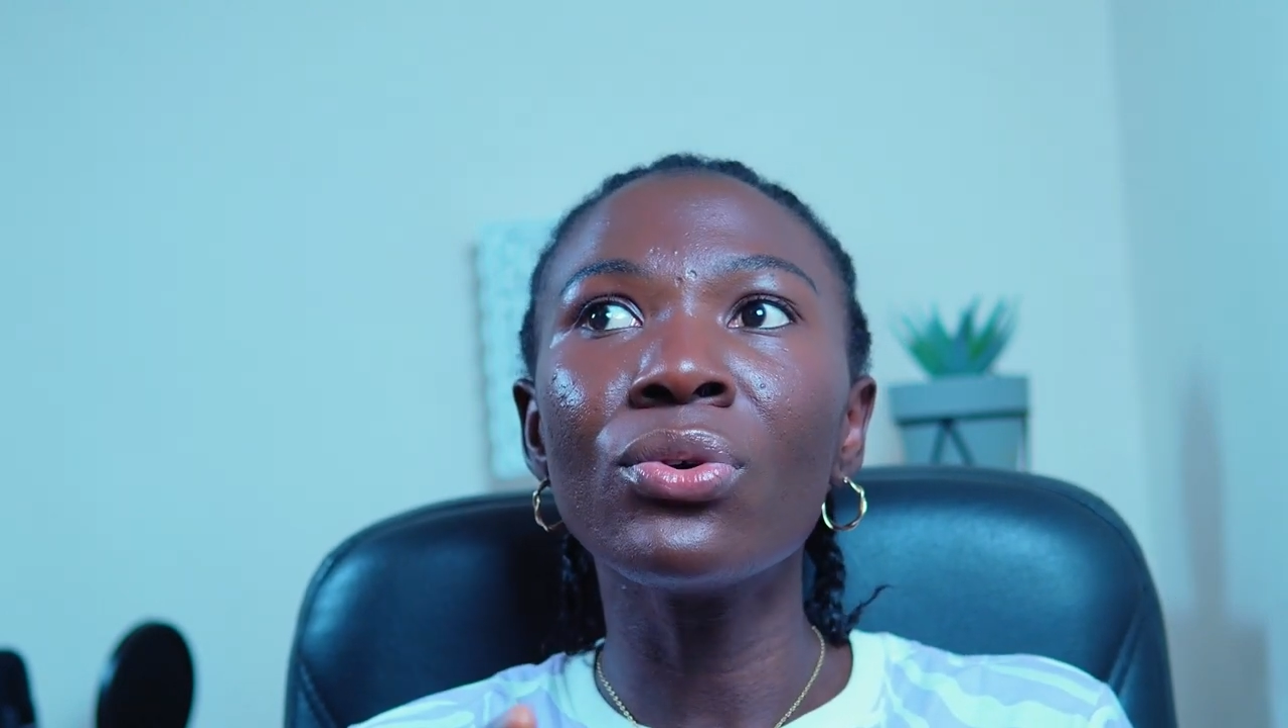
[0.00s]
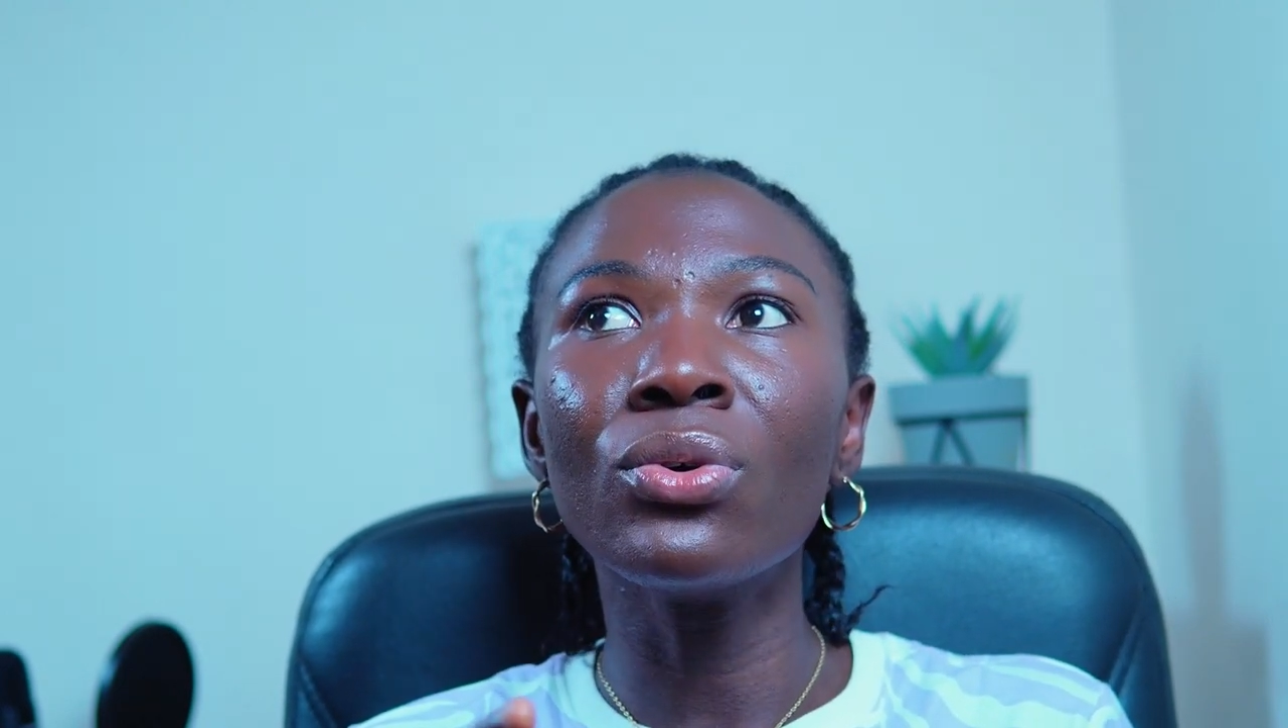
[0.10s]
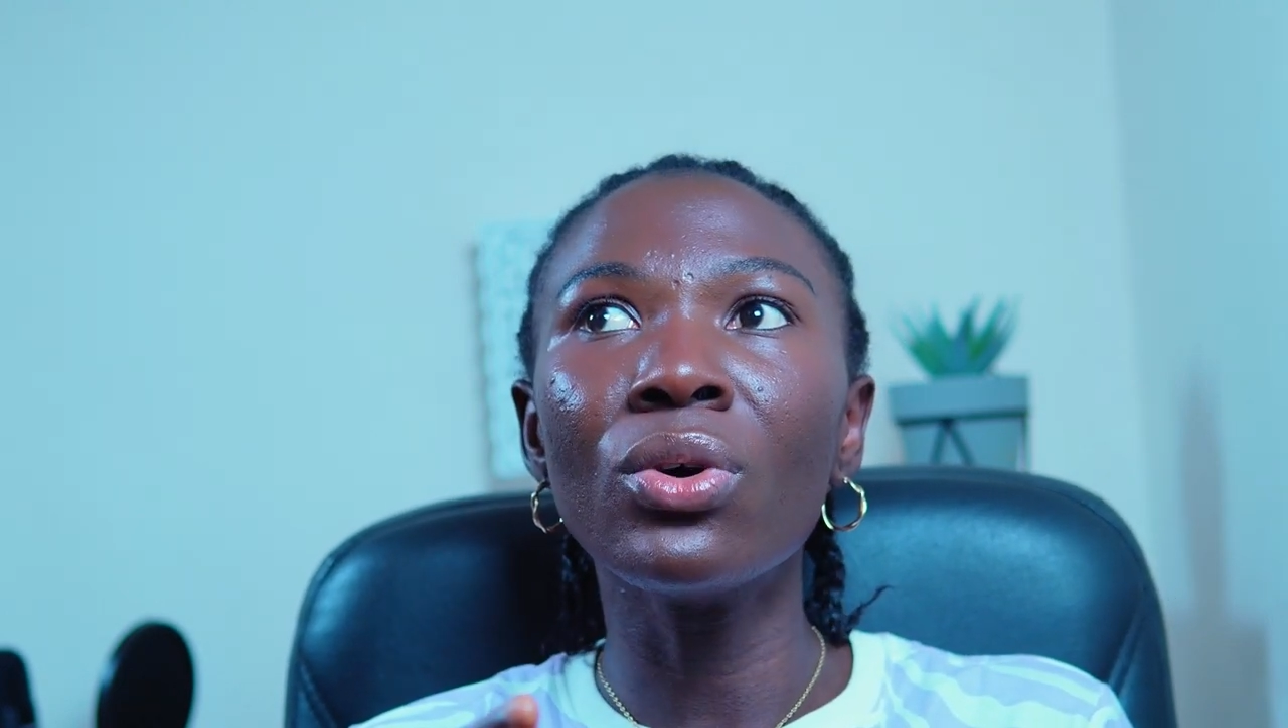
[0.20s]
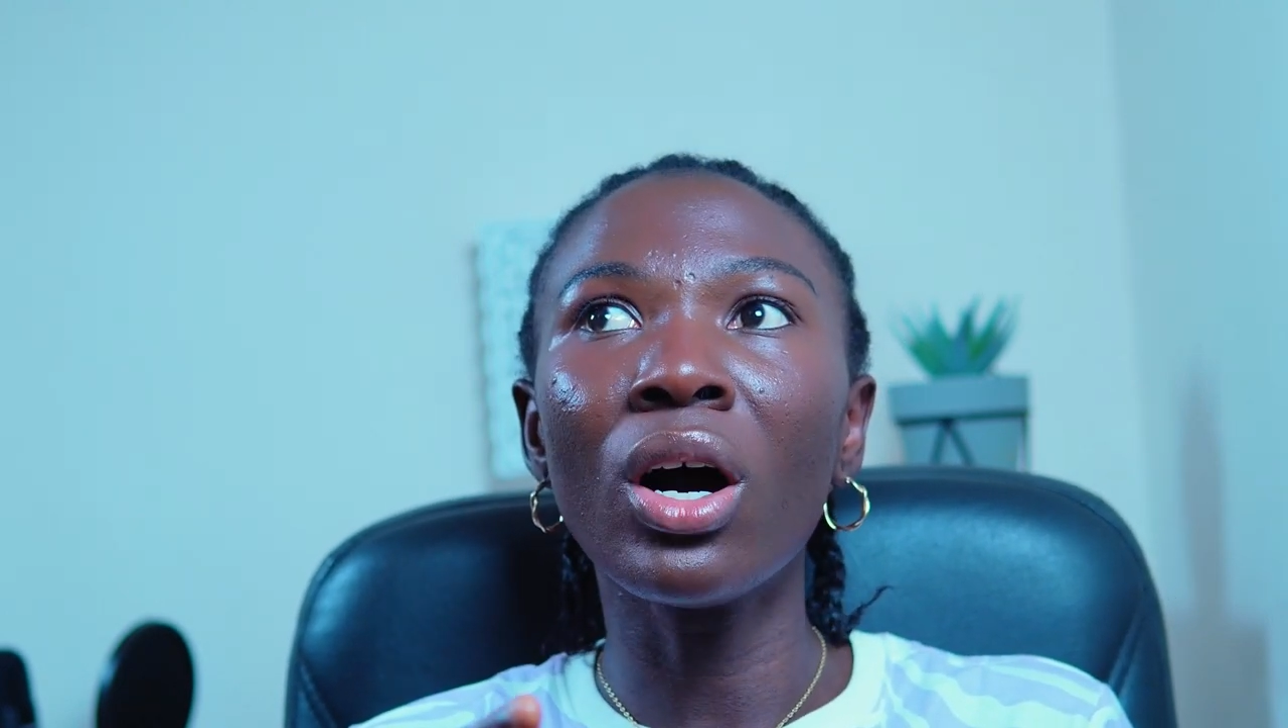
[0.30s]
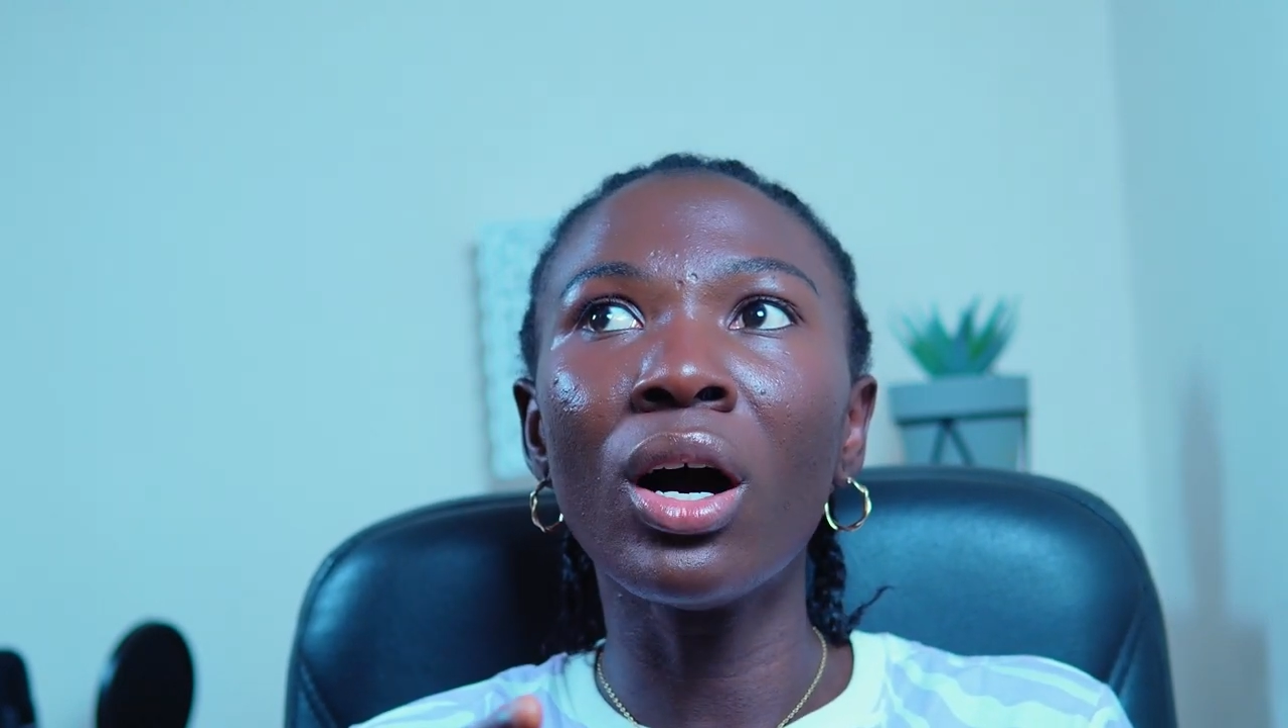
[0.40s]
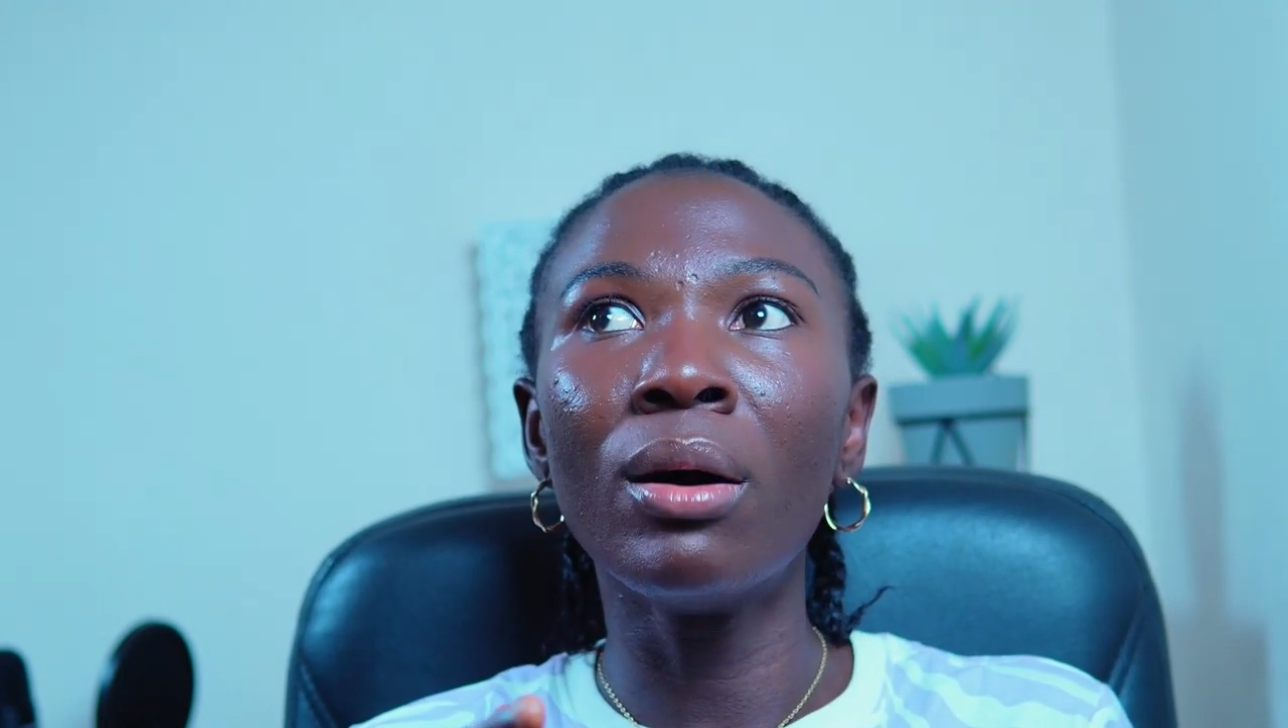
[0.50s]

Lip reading: you